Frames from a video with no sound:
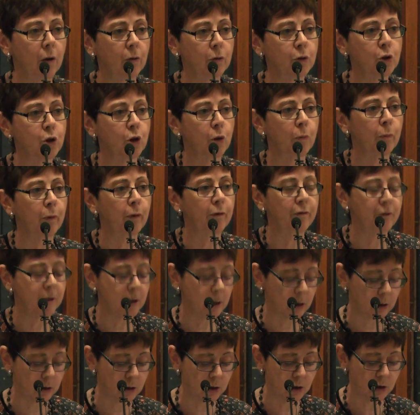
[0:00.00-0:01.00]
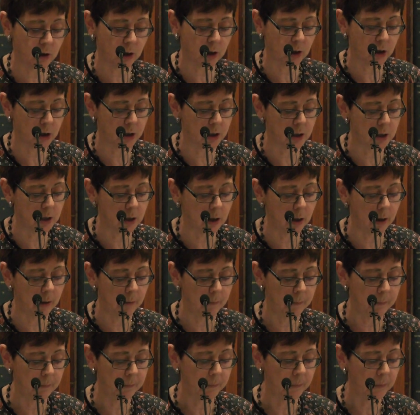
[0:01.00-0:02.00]
on top of the construction
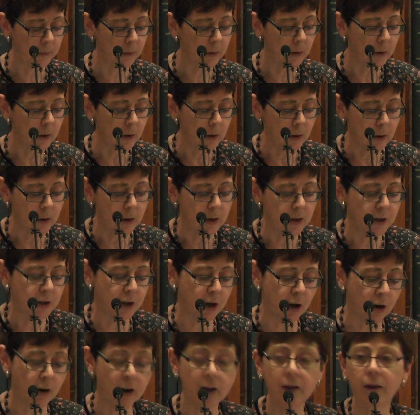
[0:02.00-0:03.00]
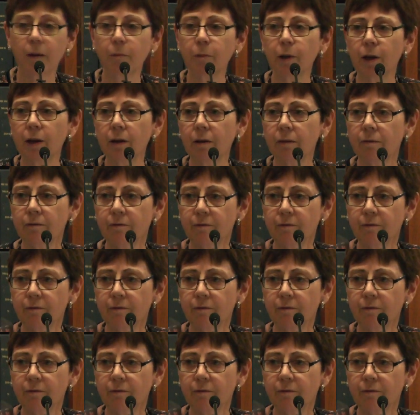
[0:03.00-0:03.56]
site. Sorry, I'm going to